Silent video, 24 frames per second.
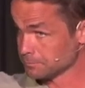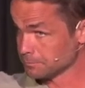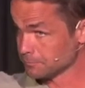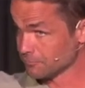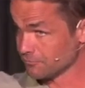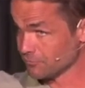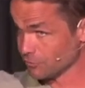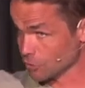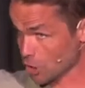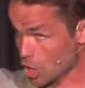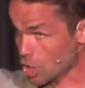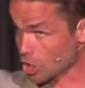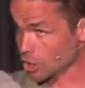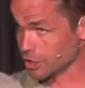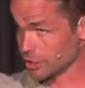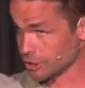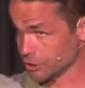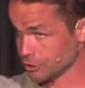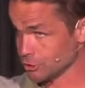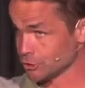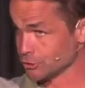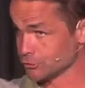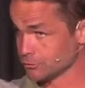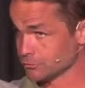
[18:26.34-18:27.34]

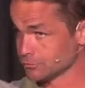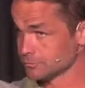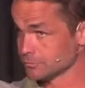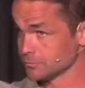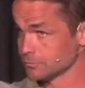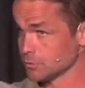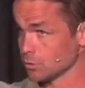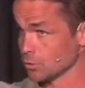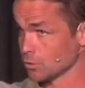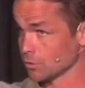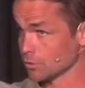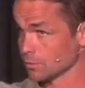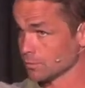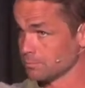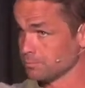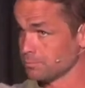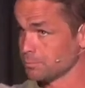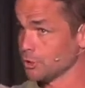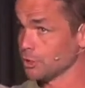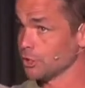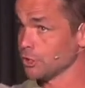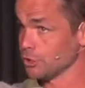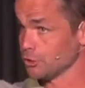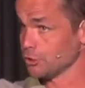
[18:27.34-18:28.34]
flogging you or
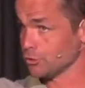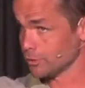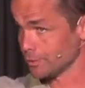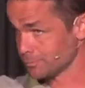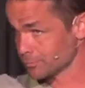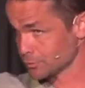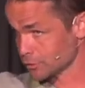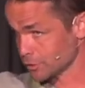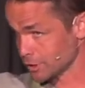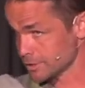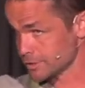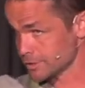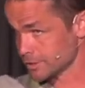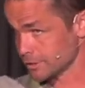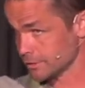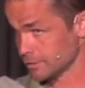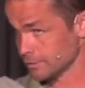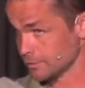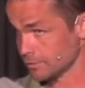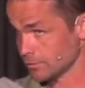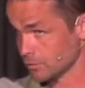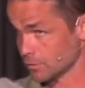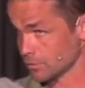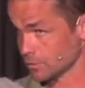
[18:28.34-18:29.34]
putting you in
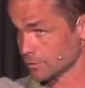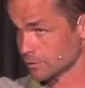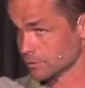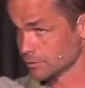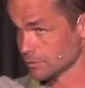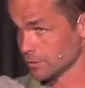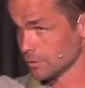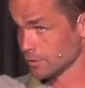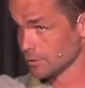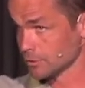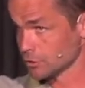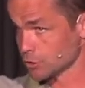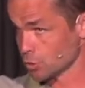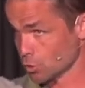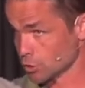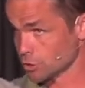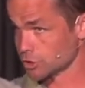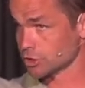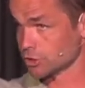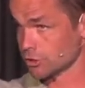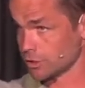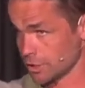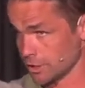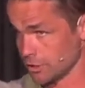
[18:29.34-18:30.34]
prison or
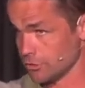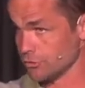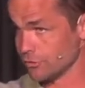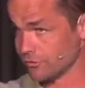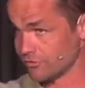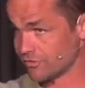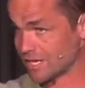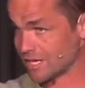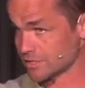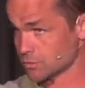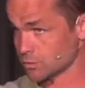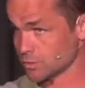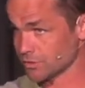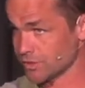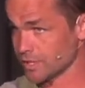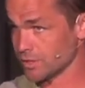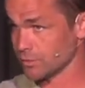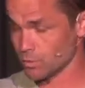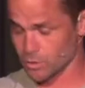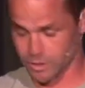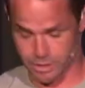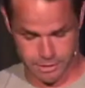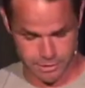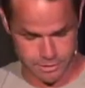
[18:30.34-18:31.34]
torturing you if that's what they
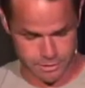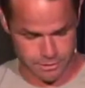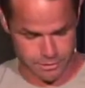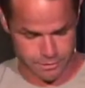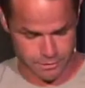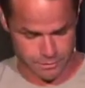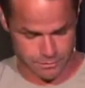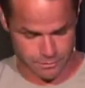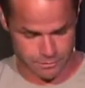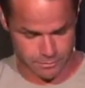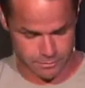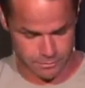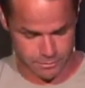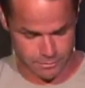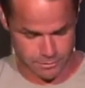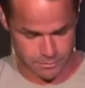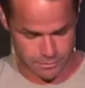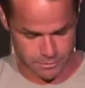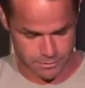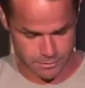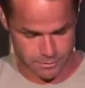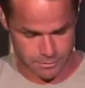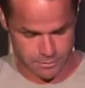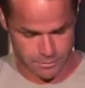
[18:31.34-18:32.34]
wanted to do.
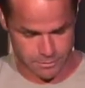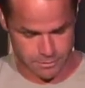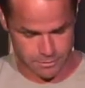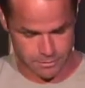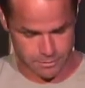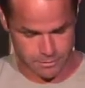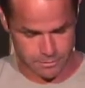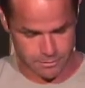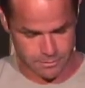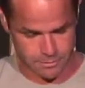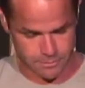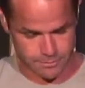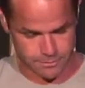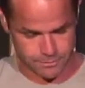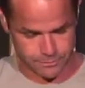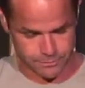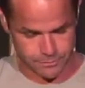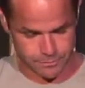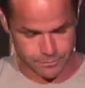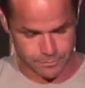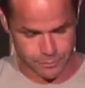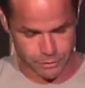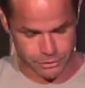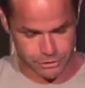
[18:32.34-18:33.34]

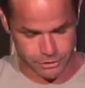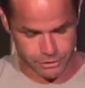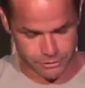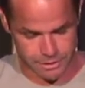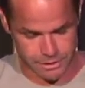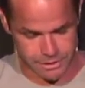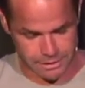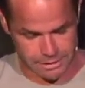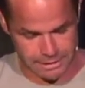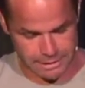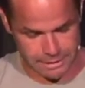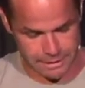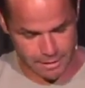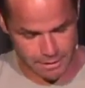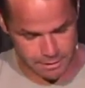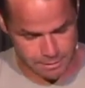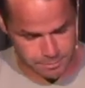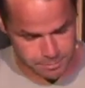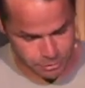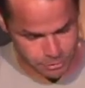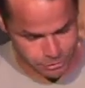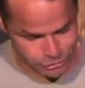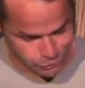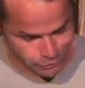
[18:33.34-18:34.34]
Put you in synagogues,
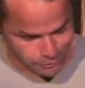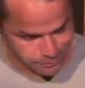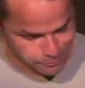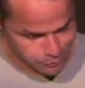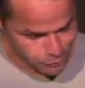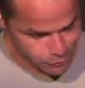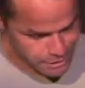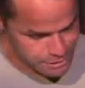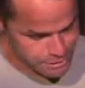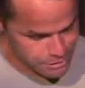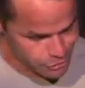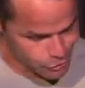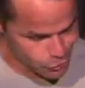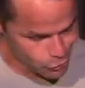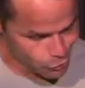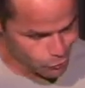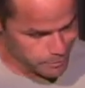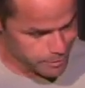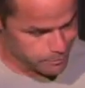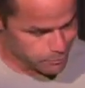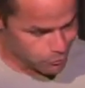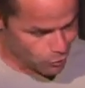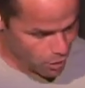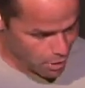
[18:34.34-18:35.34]
put you in prison, you will
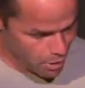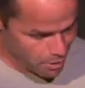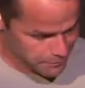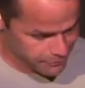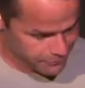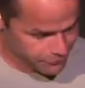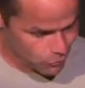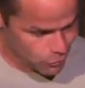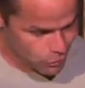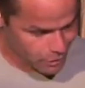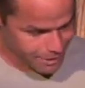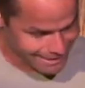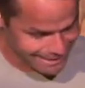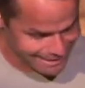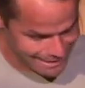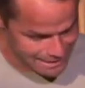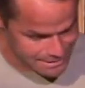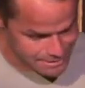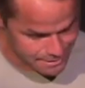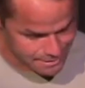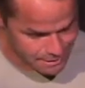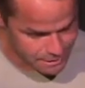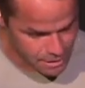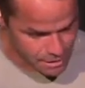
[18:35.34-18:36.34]
be brought before
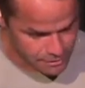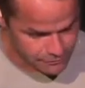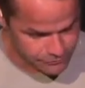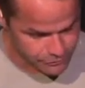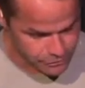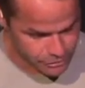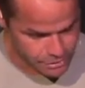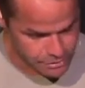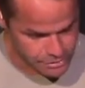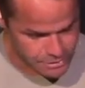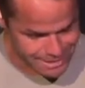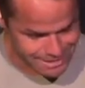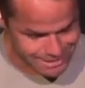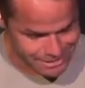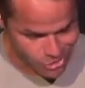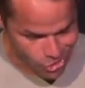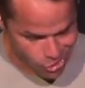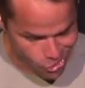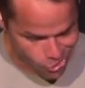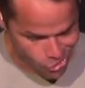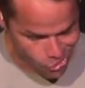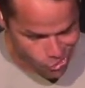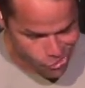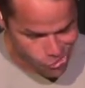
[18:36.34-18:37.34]
kings and governors and
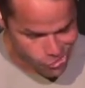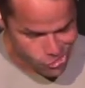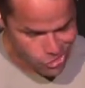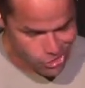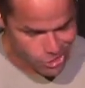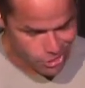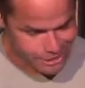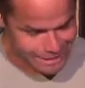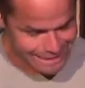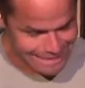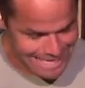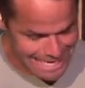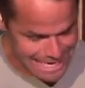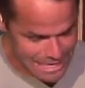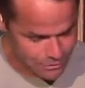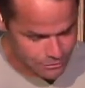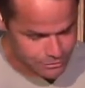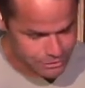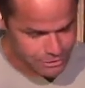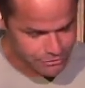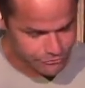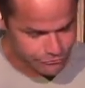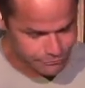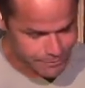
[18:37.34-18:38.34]
all on
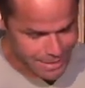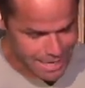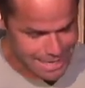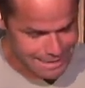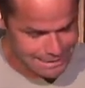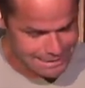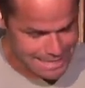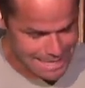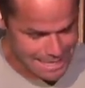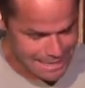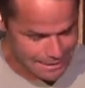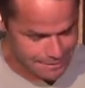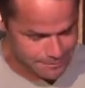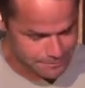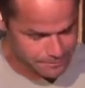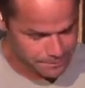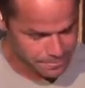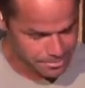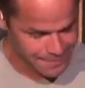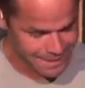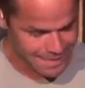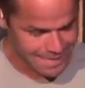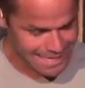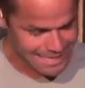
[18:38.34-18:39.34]
account of my name,
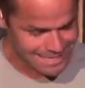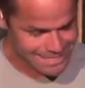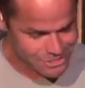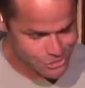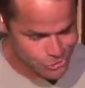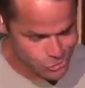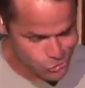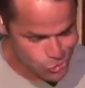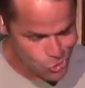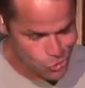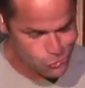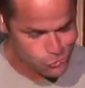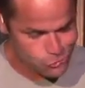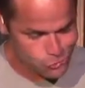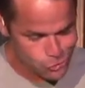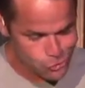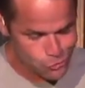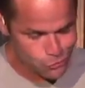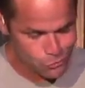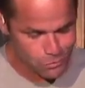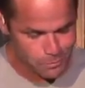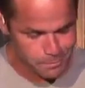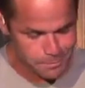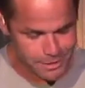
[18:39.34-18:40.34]
and so you
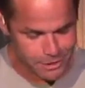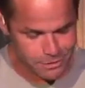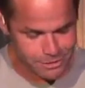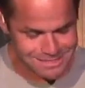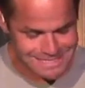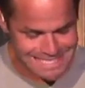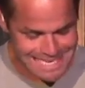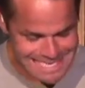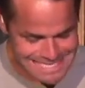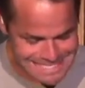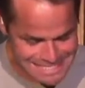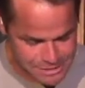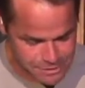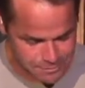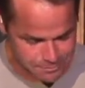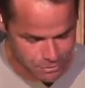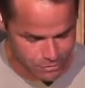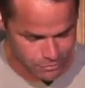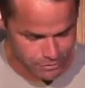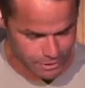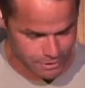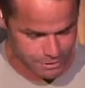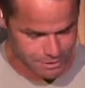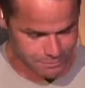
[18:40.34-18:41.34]
will bear
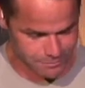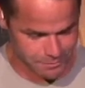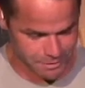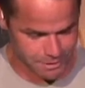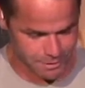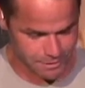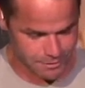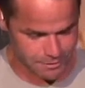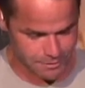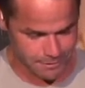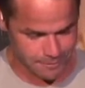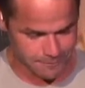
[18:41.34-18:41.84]
testimony to me.